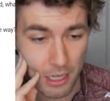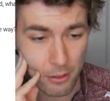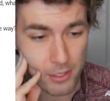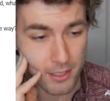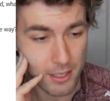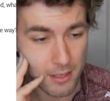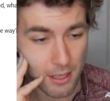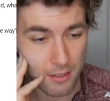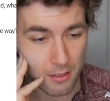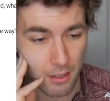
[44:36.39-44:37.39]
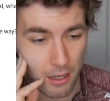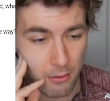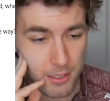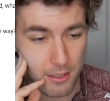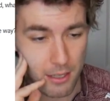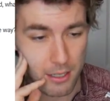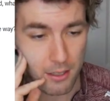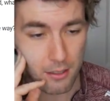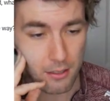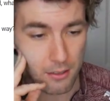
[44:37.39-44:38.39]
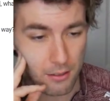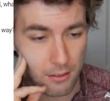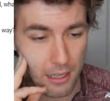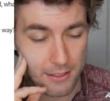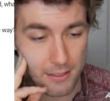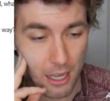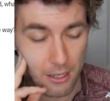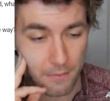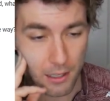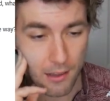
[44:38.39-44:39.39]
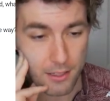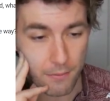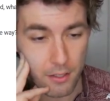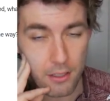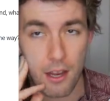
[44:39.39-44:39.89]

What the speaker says: I always like that side of philosophy,